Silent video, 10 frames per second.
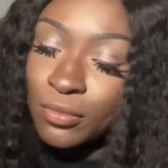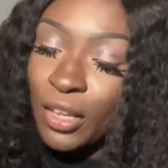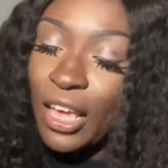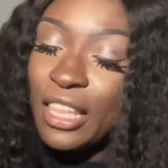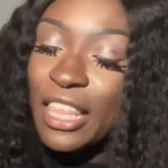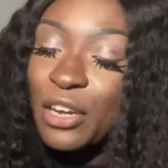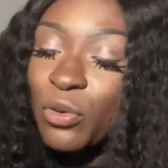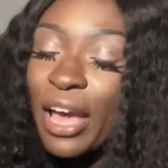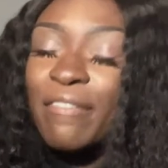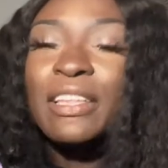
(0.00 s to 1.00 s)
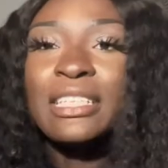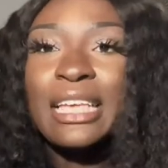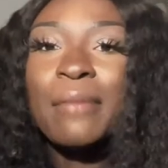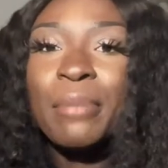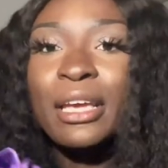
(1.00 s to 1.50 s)
And they don't have the
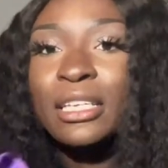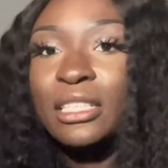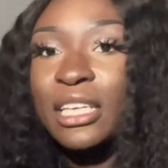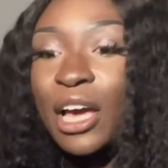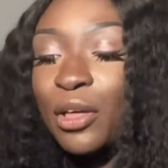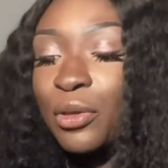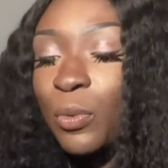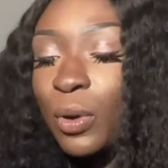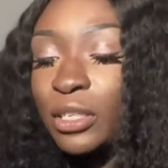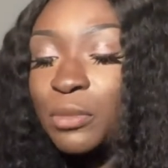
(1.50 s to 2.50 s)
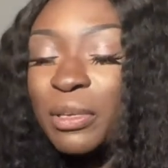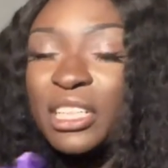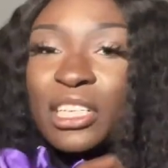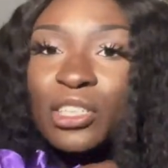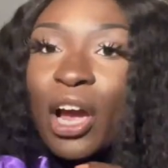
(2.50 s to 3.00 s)
same band as the other ones, but these are,